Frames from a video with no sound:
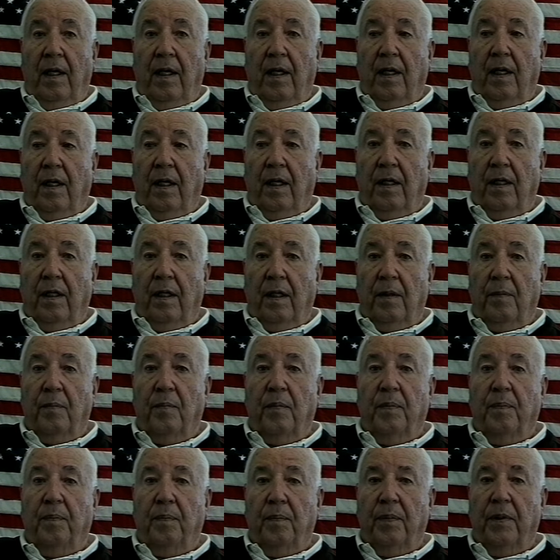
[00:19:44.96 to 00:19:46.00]
Mm. And uh,
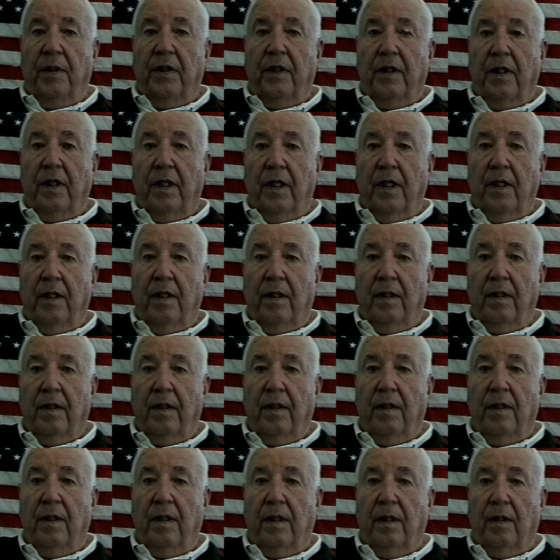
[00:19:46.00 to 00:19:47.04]
but they,
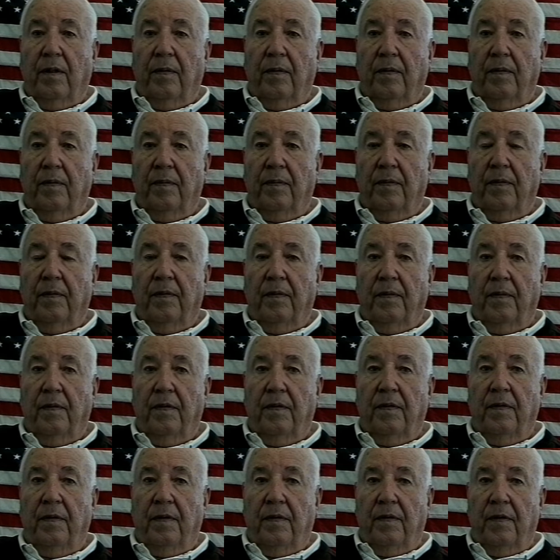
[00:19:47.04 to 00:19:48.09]
you know,
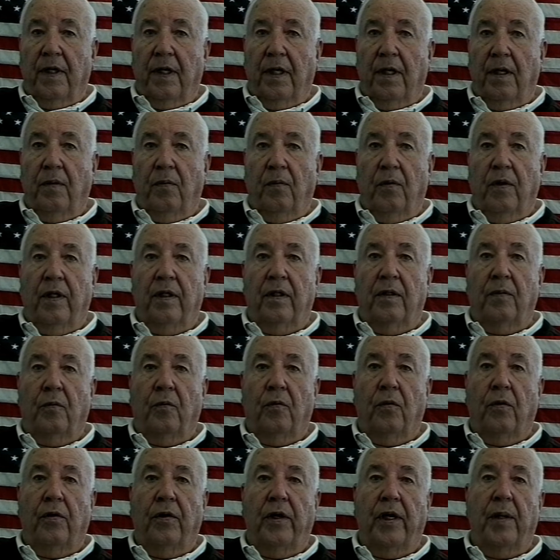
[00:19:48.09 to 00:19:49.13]
they didn't want the
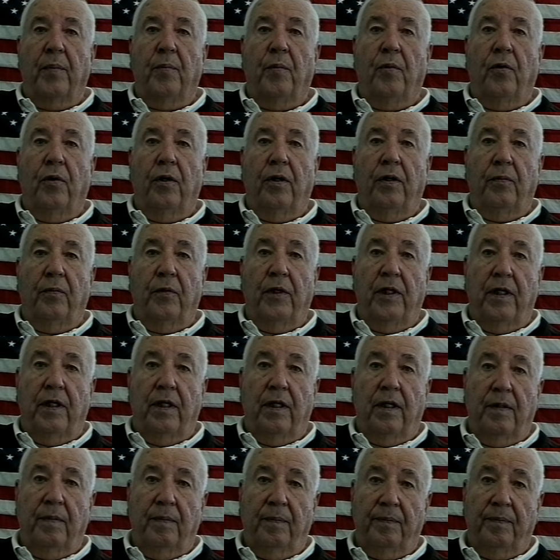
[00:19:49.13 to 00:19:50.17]
war any more than we did.